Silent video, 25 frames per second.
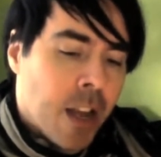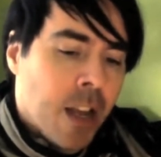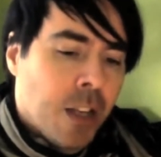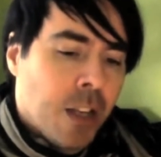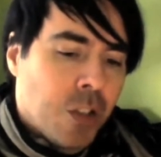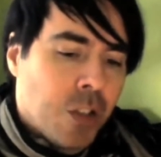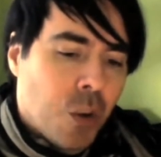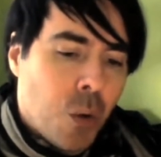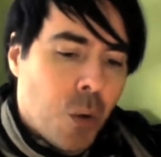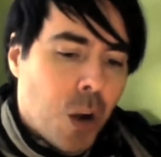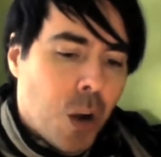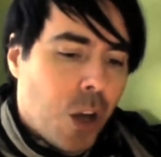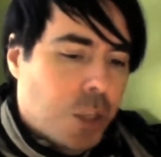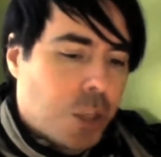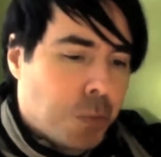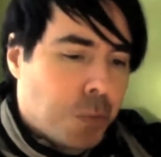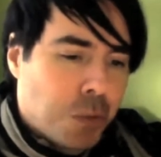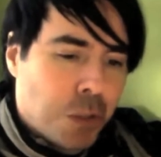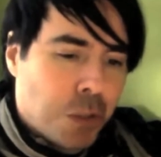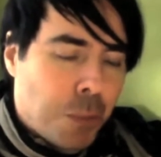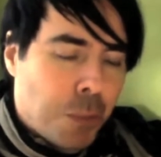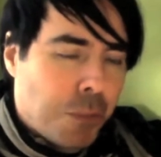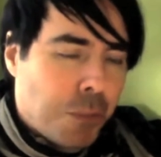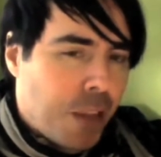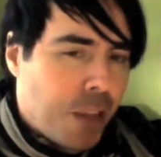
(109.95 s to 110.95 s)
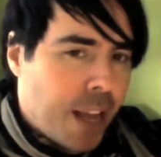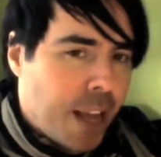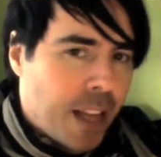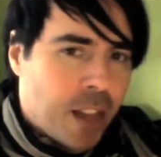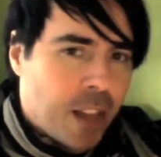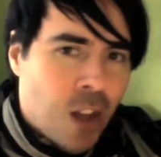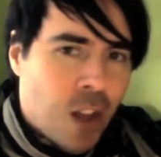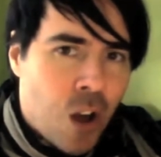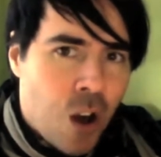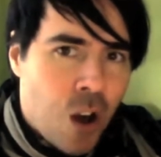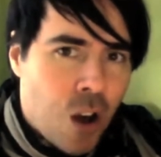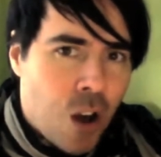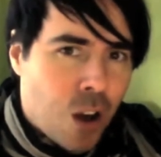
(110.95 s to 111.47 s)
So we're all supposed to play
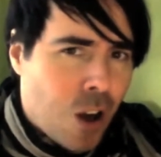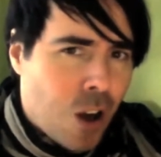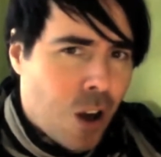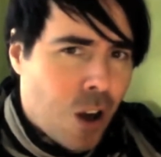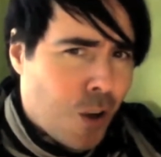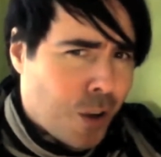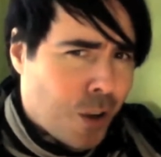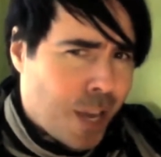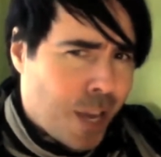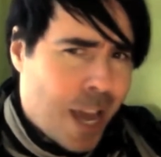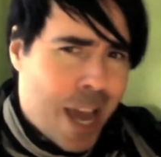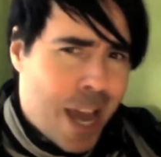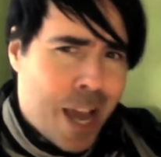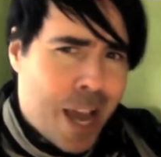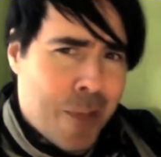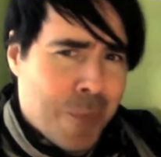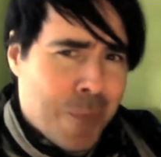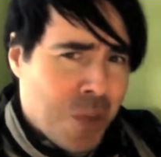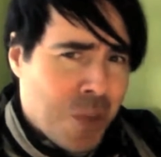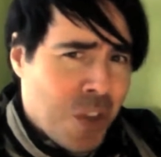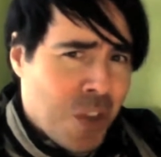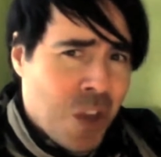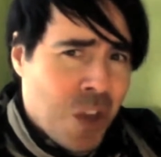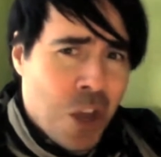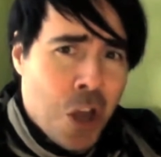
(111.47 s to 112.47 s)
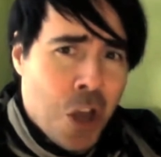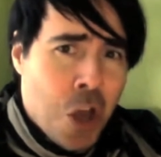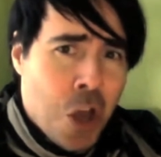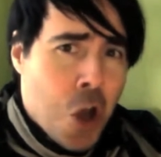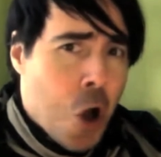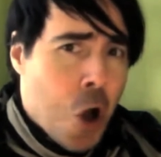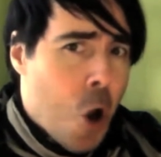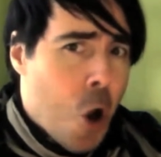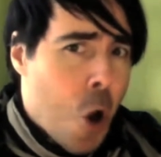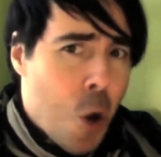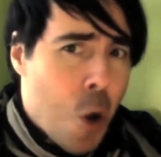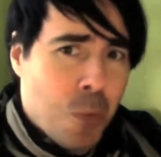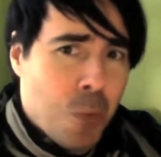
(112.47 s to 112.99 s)
along. Okay,
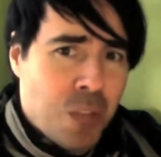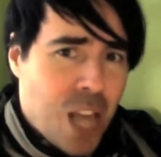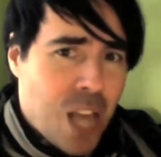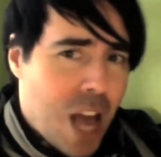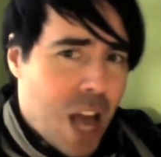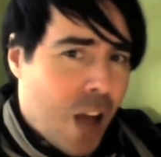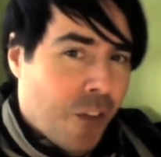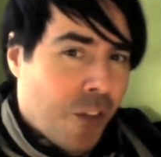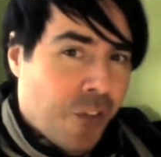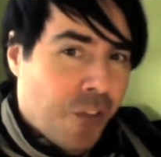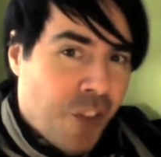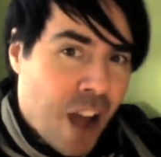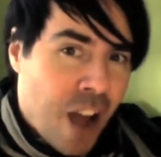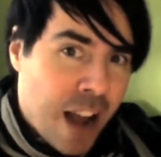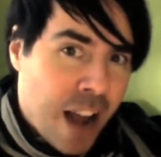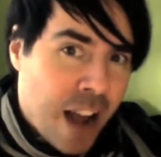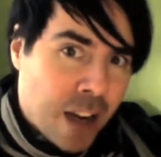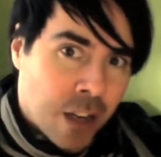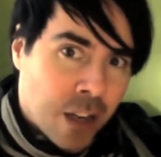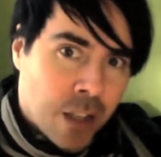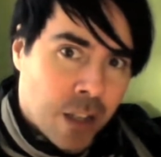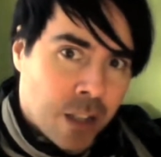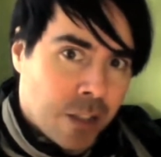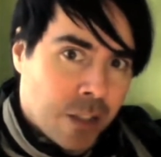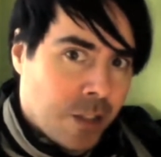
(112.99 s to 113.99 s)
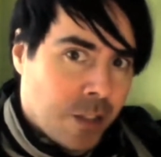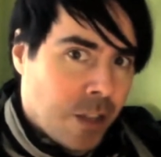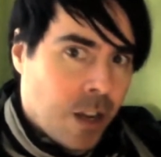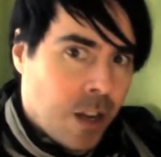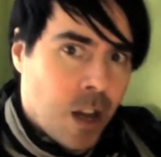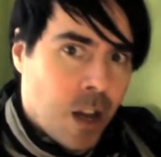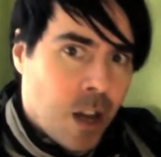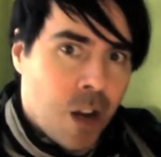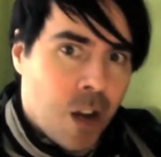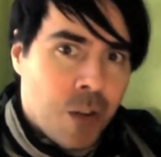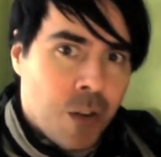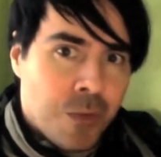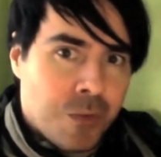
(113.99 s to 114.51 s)
hometown fighter, because, you
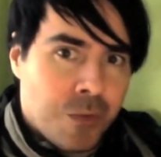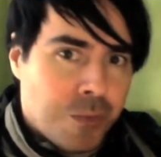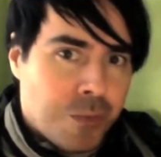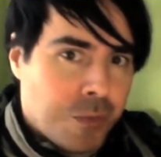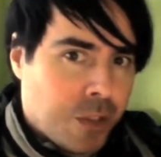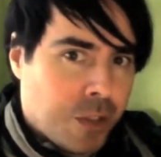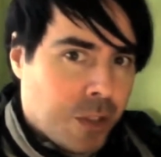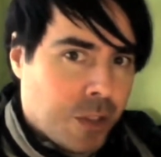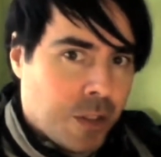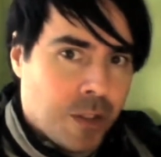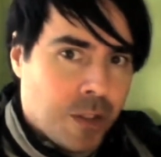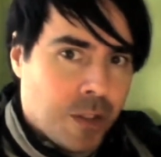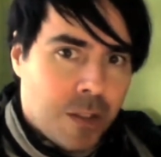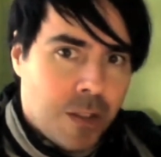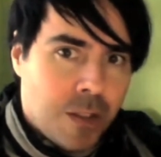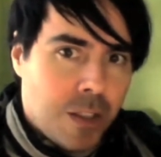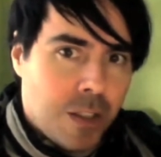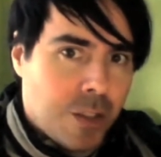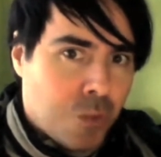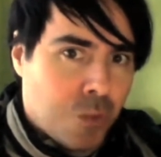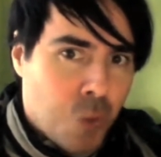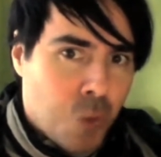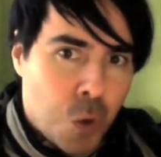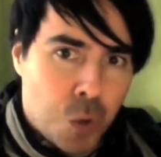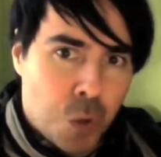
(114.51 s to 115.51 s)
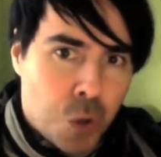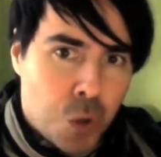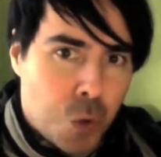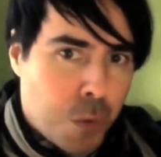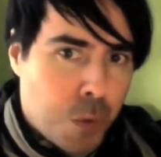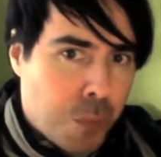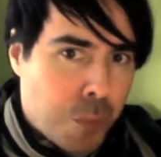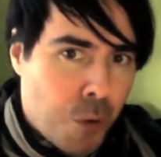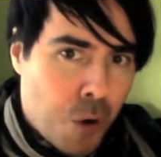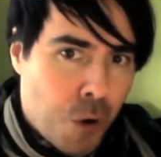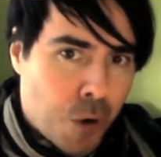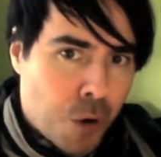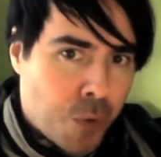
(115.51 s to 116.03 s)
know, his roots are in
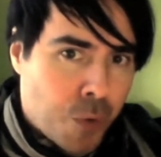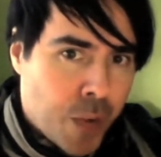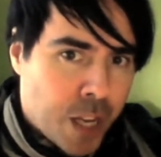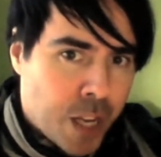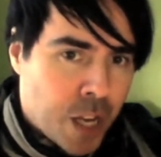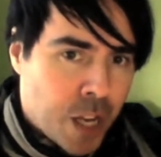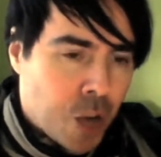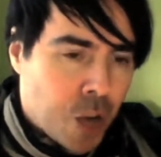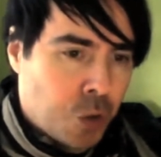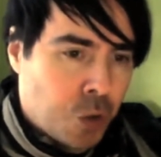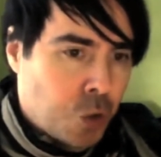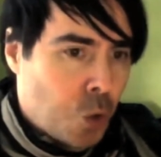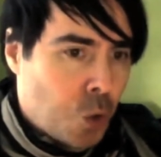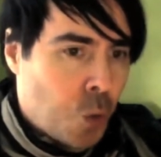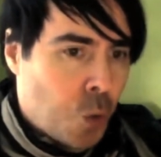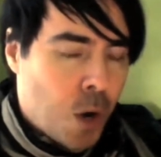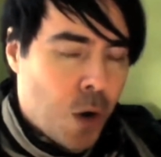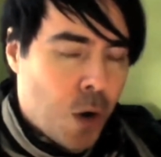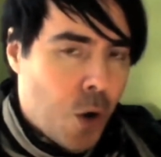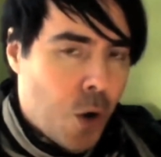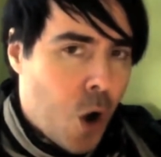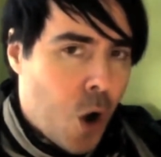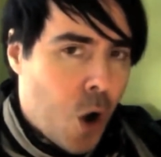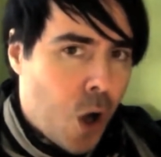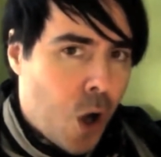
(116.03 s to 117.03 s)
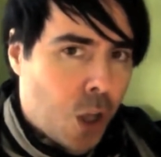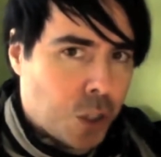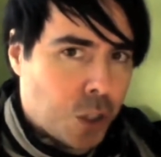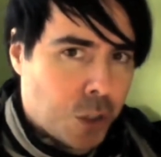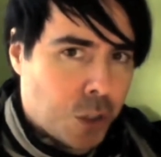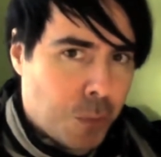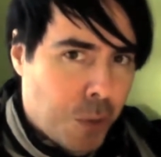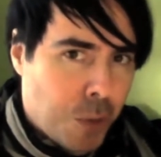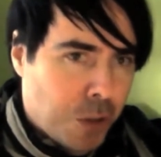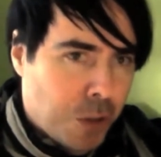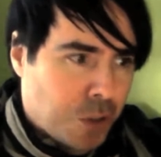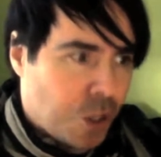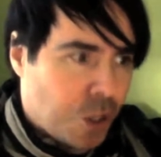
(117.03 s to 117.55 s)
Puerto Rico, so we're all
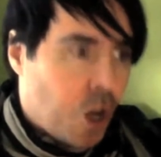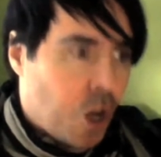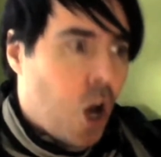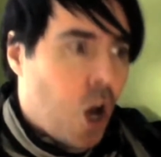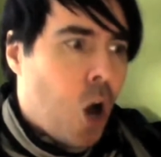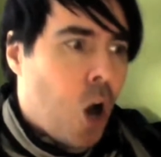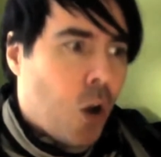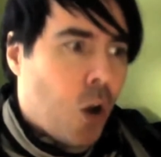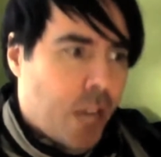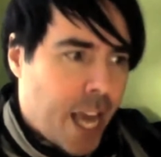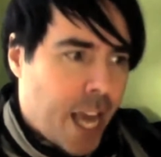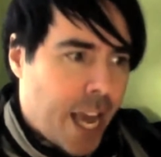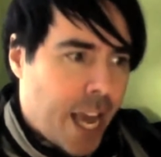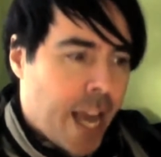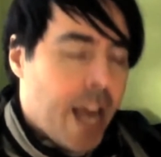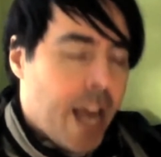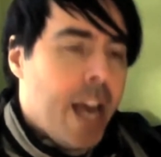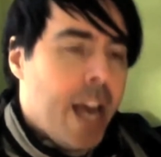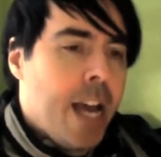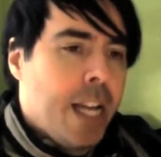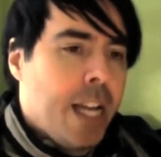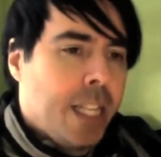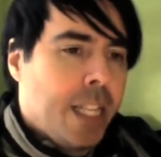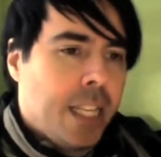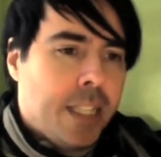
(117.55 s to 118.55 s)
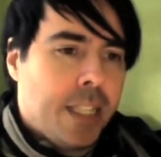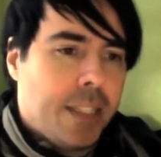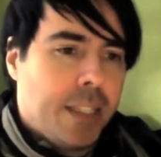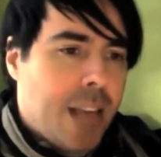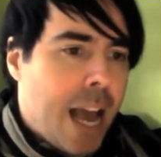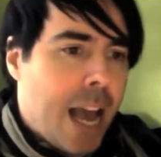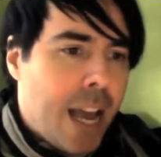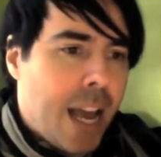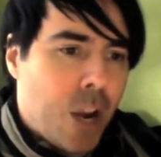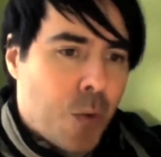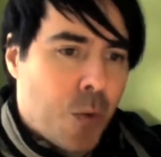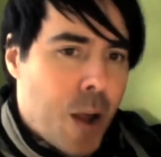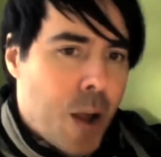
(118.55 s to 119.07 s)
supposed to go, okay, this
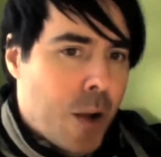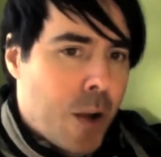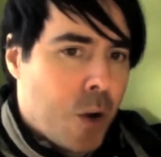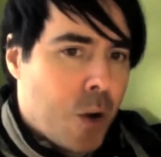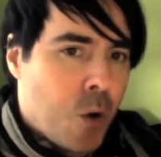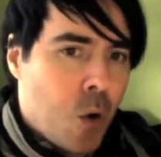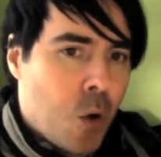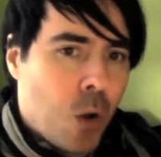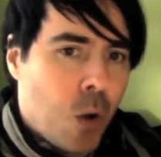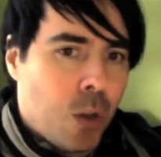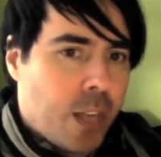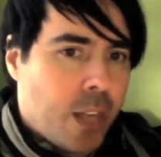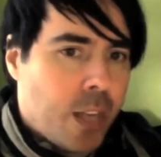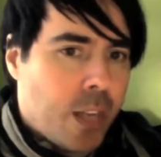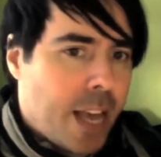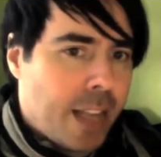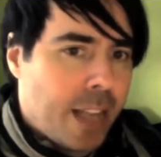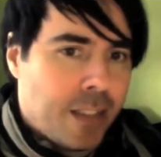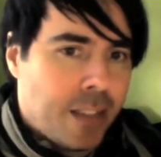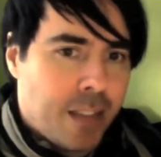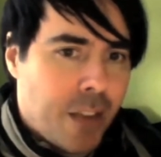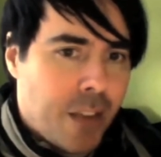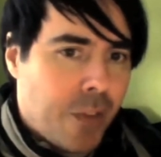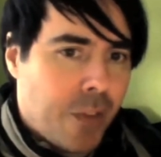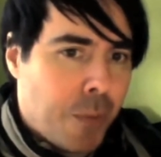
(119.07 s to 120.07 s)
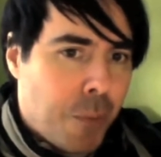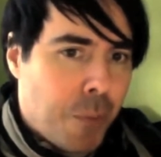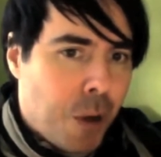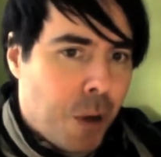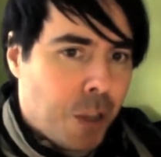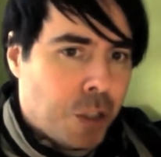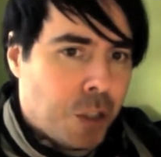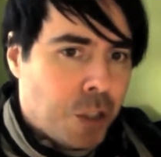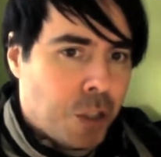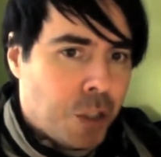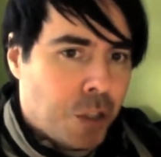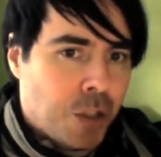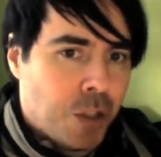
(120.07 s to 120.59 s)
guy Herrera, who only has seven
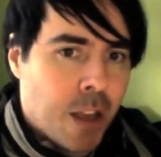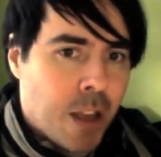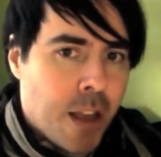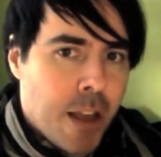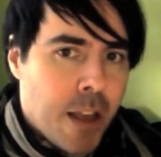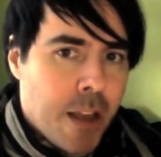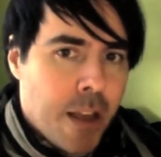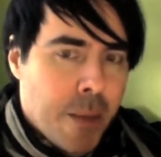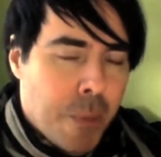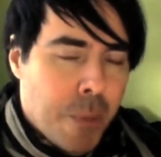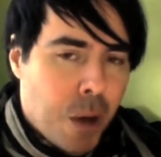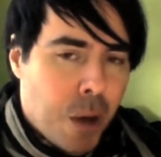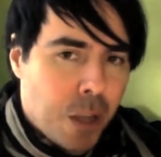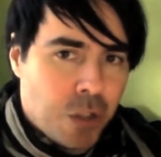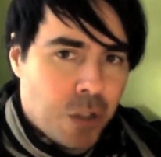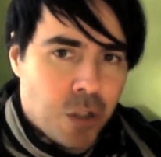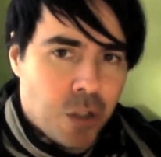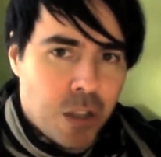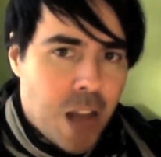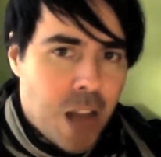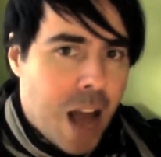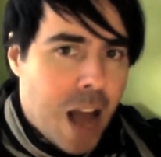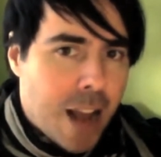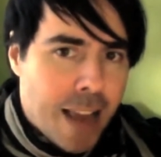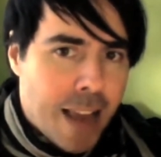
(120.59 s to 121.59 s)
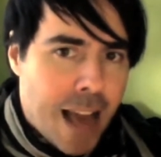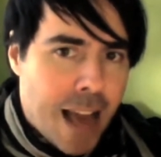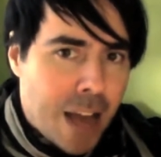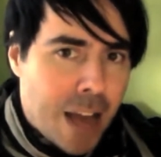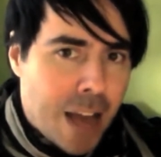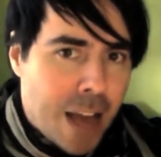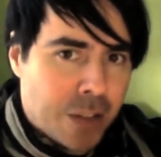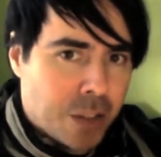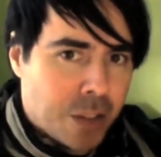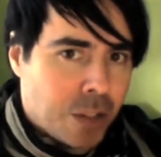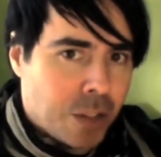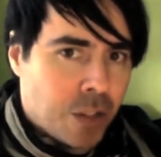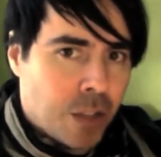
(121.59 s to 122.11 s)
punches, punch
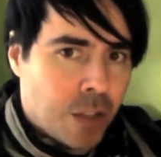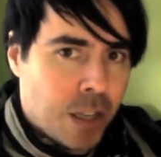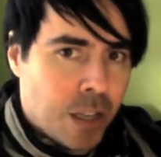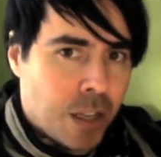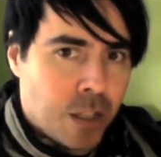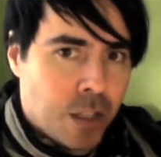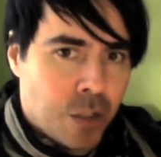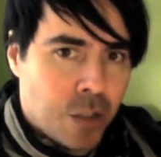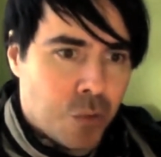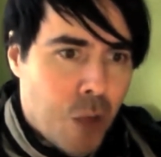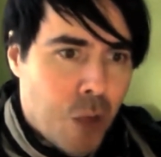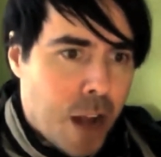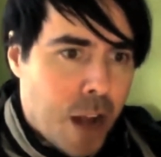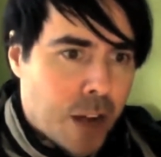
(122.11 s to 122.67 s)
knockouts in his, in his record, is